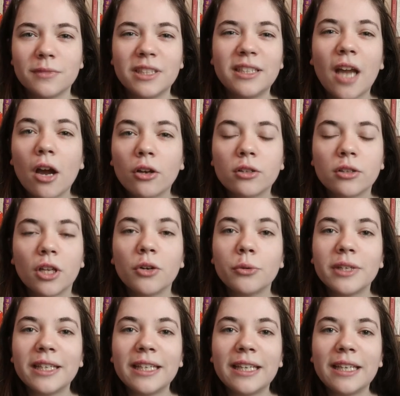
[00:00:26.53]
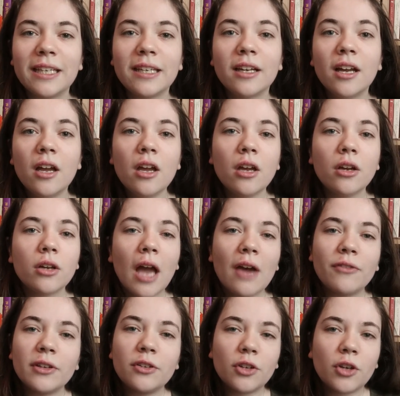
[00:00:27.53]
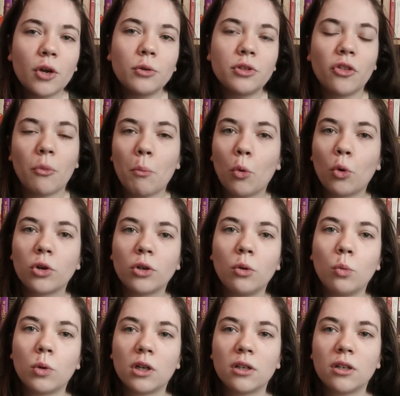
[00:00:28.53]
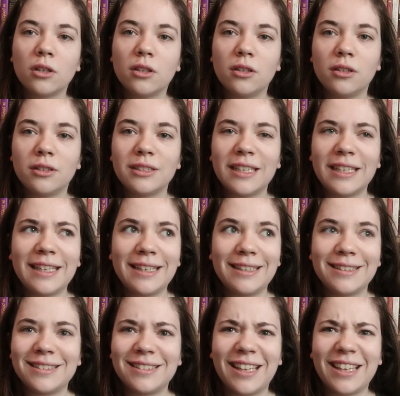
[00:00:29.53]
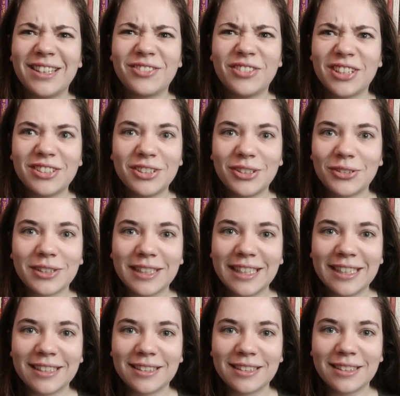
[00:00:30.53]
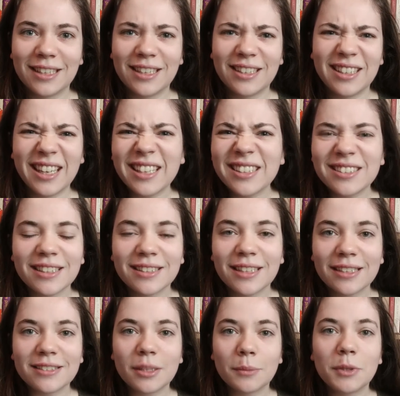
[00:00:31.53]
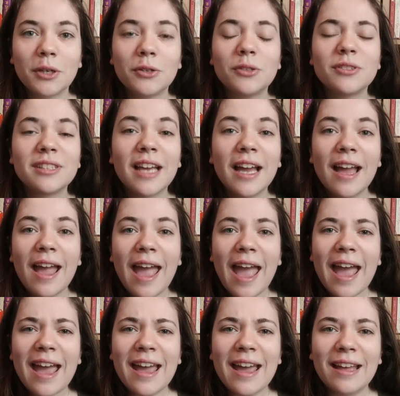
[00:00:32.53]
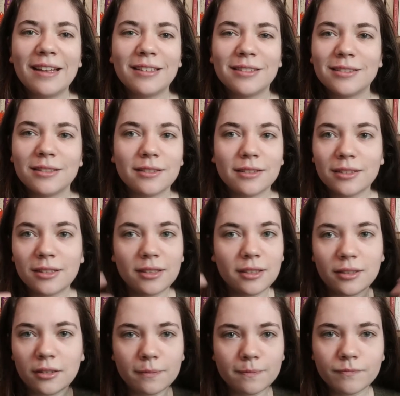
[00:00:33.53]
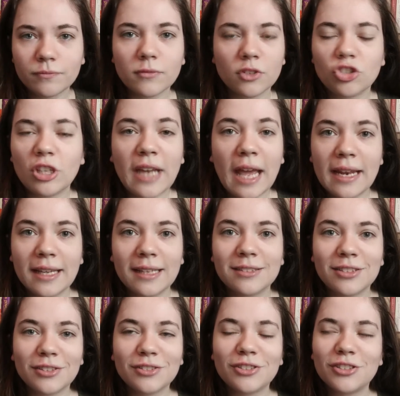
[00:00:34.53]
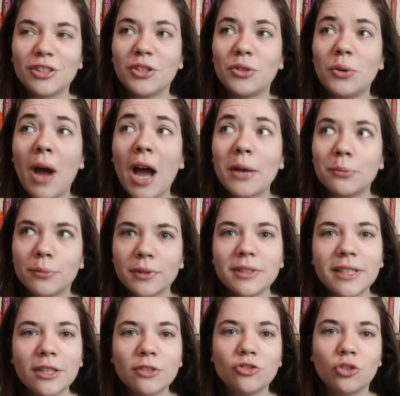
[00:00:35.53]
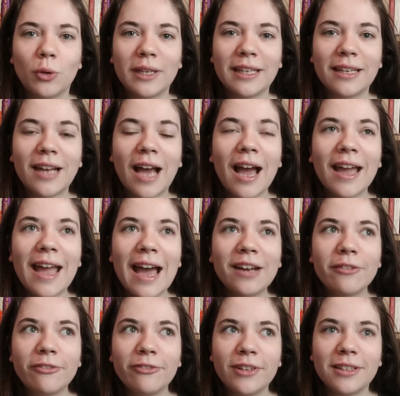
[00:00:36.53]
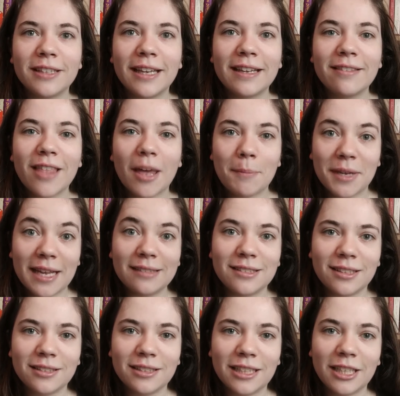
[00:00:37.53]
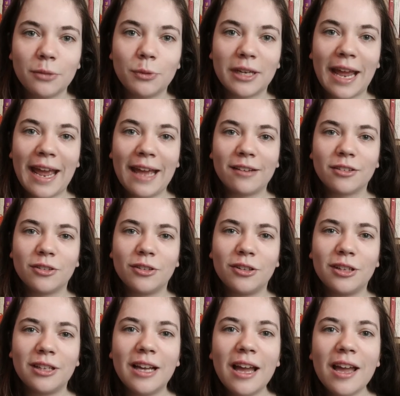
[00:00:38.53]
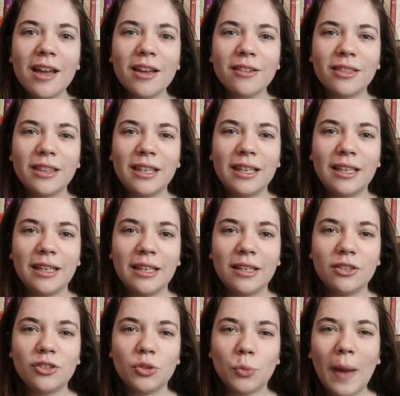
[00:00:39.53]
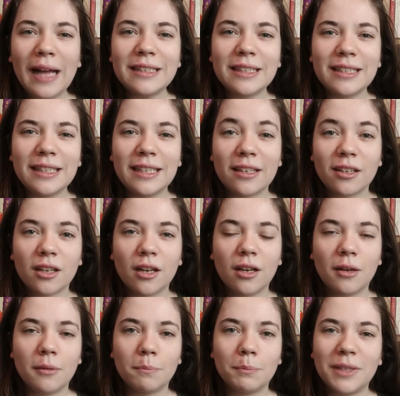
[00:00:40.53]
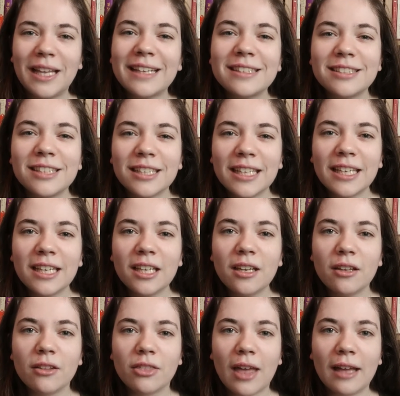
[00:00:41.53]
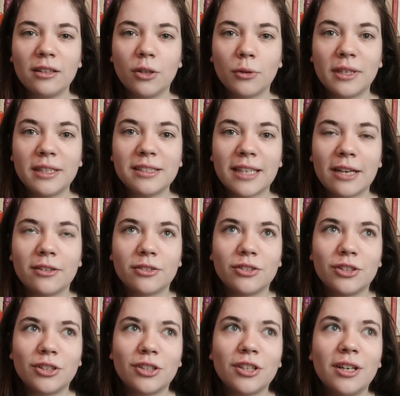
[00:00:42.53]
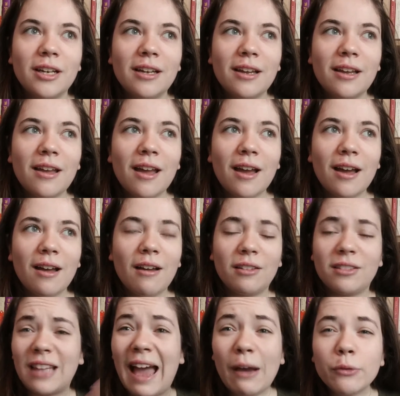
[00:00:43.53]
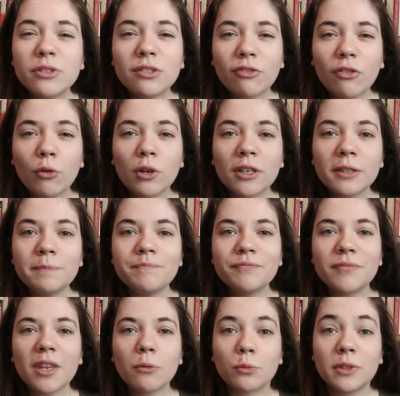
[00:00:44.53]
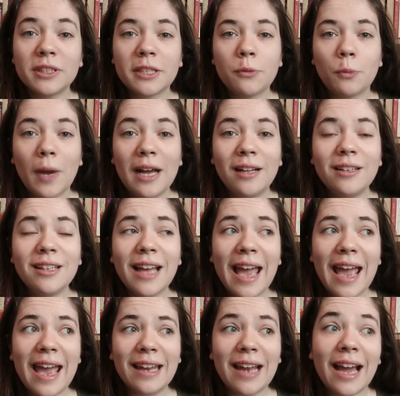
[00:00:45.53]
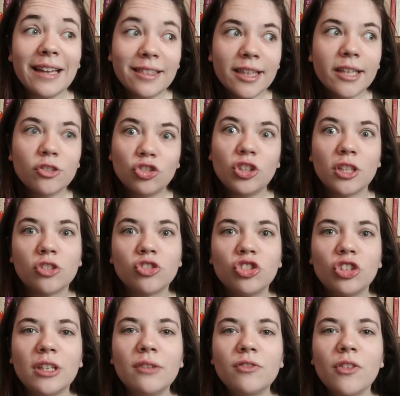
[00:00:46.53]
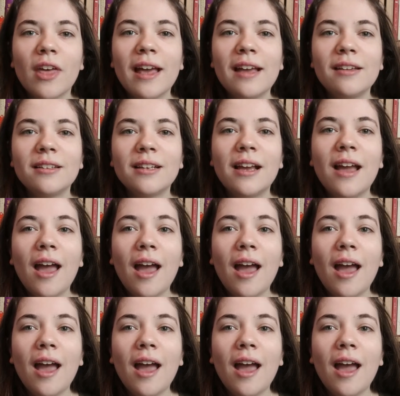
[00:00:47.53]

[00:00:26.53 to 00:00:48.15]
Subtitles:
young Loki having to go to the mortal world in, like, Victorian England, I suppose, and shenanigans ensue. I really enjoyed it. I had a feeling that Mackenzi would handle the duality and complexity that Loki's character allows for really well, and I think she achieved that.